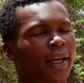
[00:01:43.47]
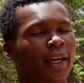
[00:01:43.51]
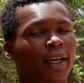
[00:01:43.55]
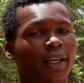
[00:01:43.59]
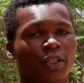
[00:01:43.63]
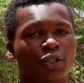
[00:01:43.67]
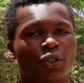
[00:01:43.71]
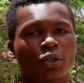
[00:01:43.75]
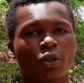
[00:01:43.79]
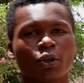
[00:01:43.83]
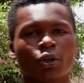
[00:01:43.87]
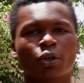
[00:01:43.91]

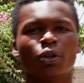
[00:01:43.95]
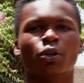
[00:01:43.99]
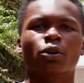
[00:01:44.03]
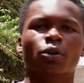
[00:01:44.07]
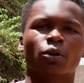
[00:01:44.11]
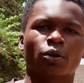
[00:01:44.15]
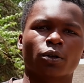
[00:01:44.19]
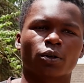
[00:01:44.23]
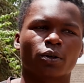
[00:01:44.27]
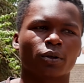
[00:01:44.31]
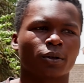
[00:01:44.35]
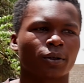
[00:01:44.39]
Eh,
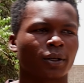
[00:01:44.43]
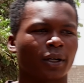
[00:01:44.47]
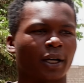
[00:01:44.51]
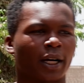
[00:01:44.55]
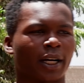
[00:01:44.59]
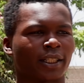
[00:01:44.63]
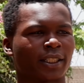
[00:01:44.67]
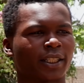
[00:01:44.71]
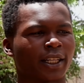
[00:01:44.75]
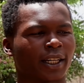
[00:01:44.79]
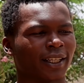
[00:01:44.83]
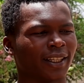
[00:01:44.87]
so,
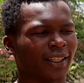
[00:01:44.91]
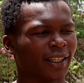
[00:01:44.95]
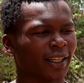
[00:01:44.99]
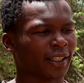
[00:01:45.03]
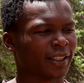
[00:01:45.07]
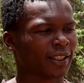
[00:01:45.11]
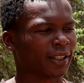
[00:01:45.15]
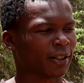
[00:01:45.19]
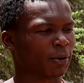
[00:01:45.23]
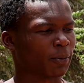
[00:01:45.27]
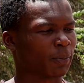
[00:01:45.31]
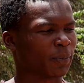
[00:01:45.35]
acha hii,
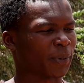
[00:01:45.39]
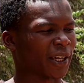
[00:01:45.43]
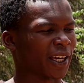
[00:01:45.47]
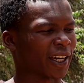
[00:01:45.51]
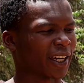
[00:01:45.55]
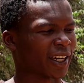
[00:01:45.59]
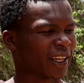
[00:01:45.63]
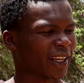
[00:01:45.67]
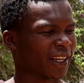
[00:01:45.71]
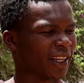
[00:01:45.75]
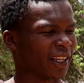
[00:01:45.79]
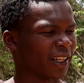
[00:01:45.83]
acha
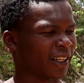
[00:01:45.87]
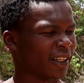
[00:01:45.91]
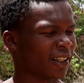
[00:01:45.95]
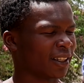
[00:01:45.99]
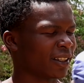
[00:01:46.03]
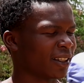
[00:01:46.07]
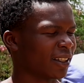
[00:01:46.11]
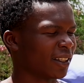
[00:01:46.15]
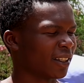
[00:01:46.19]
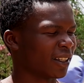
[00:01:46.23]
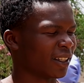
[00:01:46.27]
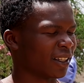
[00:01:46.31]
kupiga kelele.
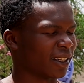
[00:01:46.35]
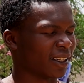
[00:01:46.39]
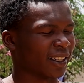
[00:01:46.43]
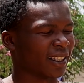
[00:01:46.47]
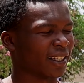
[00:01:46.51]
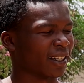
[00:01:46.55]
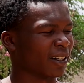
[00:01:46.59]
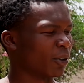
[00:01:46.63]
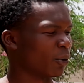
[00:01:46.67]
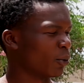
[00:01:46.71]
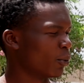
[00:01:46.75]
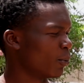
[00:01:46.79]

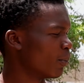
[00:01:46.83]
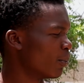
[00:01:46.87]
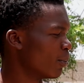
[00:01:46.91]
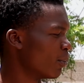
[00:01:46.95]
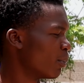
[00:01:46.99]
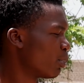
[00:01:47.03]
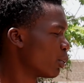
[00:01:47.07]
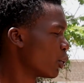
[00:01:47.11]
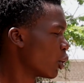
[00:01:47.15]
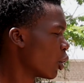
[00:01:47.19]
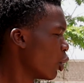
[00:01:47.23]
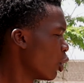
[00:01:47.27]

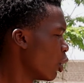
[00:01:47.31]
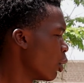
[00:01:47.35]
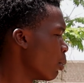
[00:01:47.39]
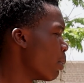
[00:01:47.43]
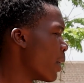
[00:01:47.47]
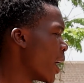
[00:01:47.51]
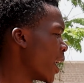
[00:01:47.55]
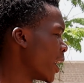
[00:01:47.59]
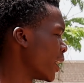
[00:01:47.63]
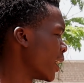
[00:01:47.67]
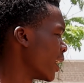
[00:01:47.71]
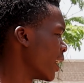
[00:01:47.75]
Bro
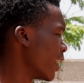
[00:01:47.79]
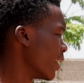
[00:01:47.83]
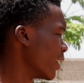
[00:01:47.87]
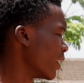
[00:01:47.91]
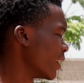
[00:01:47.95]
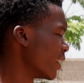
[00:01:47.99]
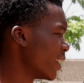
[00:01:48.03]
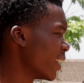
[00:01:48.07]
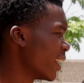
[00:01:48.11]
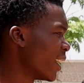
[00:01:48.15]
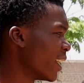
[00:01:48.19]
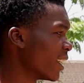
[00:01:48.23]
bana.
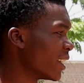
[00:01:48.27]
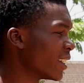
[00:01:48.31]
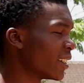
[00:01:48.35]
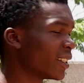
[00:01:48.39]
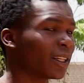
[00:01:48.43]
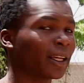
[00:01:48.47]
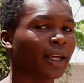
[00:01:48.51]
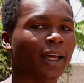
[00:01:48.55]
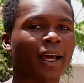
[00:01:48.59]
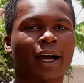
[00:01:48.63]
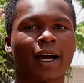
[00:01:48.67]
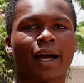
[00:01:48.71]
Ah,
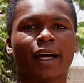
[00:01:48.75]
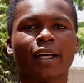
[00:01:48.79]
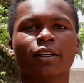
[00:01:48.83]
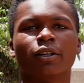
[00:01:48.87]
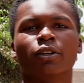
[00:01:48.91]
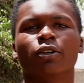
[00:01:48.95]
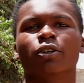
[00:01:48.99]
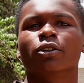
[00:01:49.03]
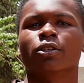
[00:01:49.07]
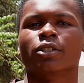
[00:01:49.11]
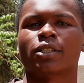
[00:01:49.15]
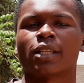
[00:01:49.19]
haya
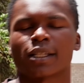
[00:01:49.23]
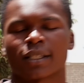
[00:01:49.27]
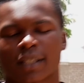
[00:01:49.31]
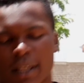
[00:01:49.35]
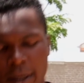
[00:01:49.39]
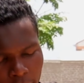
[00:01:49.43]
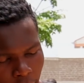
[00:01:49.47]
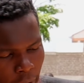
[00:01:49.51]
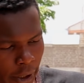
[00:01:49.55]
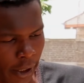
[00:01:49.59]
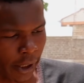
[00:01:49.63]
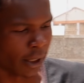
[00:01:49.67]
ndio hiyo
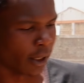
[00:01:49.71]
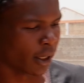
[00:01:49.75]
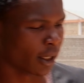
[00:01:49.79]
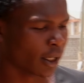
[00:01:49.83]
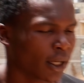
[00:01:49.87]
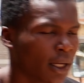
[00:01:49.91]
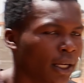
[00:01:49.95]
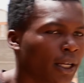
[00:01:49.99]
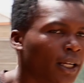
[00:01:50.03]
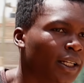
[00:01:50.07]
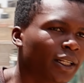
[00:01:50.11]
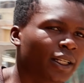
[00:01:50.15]
sasa. We,
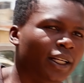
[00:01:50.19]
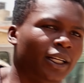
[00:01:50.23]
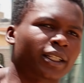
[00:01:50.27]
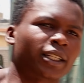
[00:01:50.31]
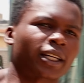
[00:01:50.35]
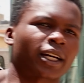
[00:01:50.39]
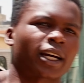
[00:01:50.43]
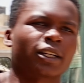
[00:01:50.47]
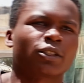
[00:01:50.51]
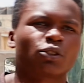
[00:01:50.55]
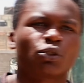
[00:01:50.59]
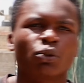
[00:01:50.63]

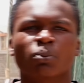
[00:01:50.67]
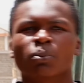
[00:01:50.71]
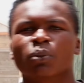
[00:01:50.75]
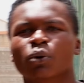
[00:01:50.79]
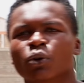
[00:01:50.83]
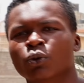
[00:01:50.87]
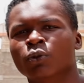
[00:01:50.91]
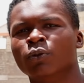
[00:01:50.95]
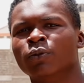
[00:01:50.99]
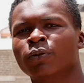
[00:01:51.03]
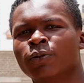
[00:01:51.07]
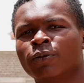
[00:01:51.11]
nataka to
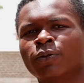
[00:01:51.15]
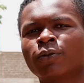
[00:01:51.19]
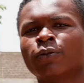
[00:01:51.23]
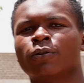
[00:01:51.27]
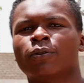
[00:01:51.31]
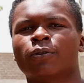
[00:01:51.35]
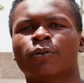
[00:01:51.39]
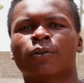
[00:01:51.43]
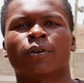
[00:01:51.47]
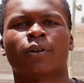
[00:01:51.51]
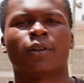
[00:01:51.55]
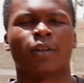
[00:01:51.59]
move.
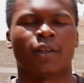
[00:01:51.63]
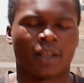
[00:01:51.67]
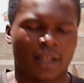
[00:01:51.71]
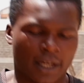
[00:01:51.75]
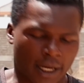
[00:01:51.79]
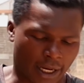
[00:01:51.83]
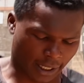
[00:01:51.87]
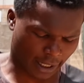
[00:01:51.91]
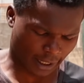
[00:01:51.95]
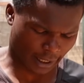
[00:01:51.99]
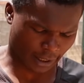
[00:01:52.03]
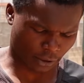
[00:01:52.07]

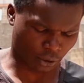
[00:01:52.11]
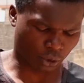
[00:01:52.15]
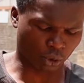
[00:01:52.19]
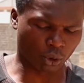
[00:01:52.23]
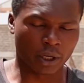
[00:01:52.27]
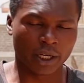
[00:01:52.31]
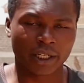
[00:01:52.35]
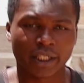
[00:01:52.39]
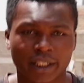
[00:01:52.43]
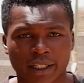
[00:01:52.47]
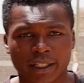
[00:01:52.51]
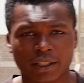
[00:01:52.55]

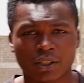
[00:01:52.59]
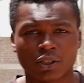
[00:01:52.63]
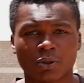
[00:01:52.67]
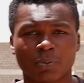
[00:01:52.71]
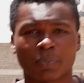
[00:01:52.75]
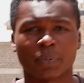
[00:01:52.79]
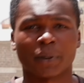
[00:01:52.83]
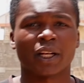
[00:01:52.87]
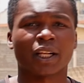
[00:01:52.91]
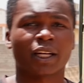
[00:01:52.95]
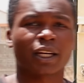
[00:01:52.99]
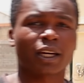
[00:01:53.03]
Tuende,
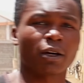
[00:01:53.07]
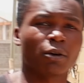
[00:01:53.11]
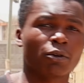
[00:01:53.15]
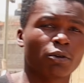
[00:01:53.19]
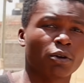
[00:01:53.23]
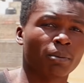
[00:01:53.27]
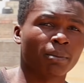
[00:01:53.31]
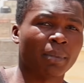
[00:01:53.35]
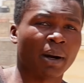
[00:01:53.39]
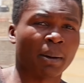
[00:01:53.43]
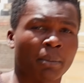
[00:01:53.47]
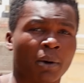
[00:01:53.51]
tupeleke
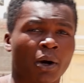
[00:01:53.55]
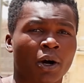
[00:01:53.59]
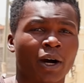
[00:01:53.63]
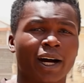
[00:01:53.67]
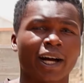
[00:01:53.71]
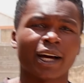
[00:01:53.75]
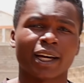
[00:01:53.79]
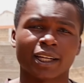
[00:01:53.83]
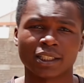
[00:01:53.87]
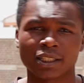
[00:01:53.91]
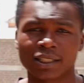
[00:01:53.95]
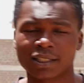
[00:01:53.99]
huyo mama
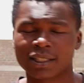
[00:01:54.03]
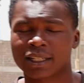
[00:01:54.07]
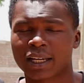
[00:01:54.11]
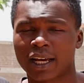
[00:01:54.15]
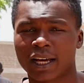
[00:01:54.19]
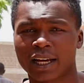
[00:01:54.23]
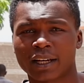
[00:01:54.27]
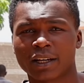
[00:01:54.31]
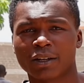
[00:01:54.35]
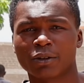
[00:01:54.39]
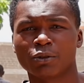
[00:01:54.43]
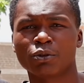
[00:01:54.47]
wa ice.
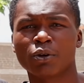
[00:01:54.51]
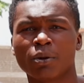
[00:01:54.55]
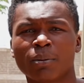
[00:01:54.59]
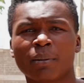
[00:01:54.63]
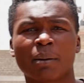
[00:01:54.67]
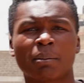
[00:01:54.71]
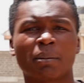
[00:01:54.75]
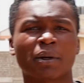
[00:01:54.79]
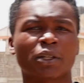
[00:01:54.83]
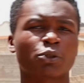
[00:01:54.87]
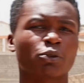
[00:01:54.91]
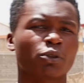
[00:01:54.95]
Huyo uh,
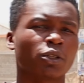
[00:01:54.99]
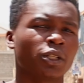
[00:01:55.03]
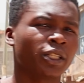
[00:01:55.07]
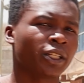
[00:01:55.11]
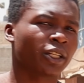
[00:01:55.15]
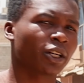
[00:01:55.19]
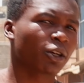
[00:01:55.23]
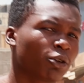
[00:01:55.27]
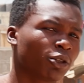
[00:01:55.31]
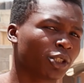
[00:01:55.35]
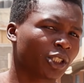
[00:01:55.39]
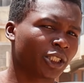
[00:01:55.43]
mama
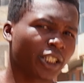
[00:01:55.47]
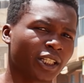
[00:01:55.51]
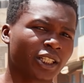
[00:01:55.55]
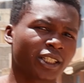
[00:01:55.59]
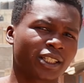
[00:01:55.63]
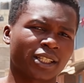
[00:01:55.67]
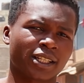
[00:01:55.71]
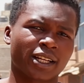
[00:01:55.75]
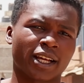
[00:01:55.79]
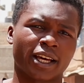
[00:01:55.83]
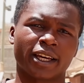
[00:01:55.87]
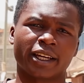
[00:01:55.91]

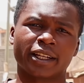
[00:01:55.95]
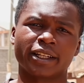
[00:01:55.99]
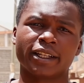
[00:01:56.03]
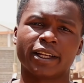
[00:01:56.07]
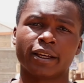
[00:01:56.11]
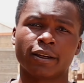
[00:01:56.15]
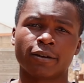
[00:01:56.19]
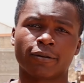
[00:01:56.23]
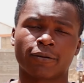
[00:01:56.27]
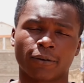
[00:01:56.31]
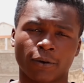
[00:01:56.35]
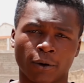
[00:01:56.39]
tulinegotiate na yeye
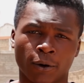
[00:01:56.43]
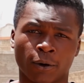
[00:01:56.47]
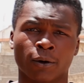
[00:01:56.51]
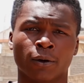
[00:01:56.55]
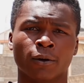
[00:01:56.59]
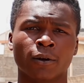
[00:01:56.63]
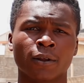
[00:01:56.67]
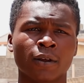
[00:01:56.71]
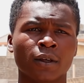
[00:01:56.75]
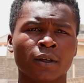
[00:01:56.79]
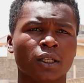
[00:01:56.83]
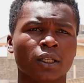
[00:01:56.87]
day four.
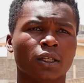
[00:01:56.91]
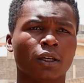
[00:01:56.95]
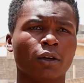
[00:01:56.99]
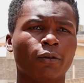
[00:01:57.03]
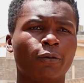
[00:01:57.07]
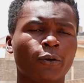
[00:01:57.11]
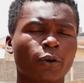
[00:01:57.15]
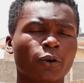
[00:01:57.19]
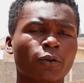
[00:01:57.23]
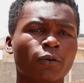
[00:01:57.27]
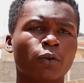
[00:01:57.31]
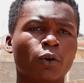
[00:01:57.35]

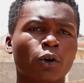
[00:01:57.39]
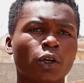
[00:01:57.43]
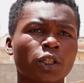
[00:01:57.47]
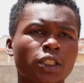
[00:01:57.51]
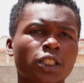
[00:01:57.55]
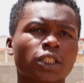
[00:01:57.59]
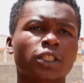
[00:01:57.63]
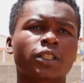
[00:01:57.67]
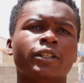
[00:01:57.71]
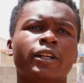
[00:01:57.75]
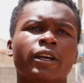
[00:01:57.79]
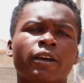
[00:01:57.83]
If you've
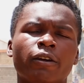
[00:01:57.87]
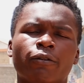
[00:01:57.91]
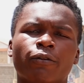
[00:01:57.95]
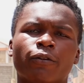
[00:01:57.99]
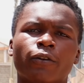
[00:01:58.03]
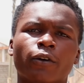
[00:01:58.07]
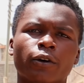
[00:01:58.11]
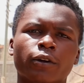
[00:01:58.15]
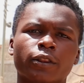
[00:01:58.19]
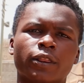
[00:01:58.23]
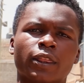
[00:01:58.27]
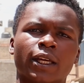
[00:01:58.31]
watched day
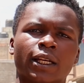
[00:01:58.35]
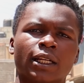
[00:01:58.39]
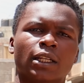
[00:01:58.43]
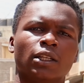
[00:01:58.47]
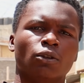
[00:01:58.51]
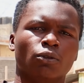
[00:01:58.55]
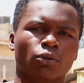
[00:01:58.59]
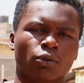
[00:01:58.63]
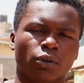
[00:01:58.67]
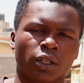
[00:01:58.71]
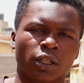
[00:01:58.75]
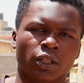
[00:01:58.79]
four,
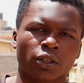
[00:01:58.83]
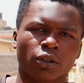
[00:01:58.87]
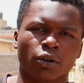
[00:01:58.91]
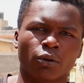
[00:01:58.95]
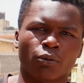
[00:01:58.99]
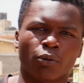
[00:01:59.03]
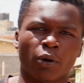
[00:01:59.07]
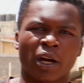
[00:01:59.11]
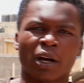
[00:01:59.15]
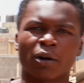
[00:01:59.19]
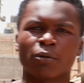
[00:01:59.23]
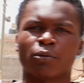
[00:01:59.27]
then you will
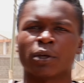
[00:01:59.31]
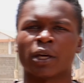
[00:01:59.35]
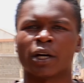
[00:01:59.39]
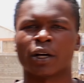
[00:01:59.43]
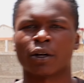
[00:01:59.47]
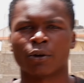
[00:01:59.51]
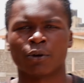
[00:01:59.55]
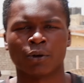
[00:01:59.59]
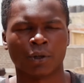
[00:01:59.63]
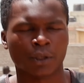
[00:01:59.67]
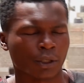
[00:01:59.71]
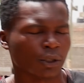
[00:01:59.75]
know where we
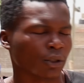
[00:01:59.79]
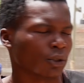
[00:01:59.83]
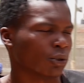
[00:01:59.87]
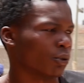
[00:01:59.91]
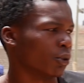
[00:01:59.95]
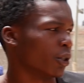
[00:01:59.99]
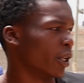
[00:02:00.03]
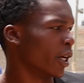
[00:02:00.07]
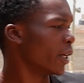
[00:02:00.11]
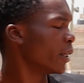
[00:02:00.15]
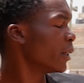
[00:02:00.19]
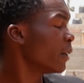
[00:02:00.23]
are going
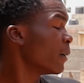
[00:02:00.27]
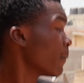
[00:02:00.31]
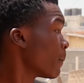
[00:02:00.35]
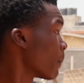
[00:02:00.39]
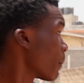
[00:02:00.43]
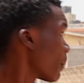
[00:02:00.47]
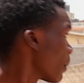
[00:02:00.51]
today.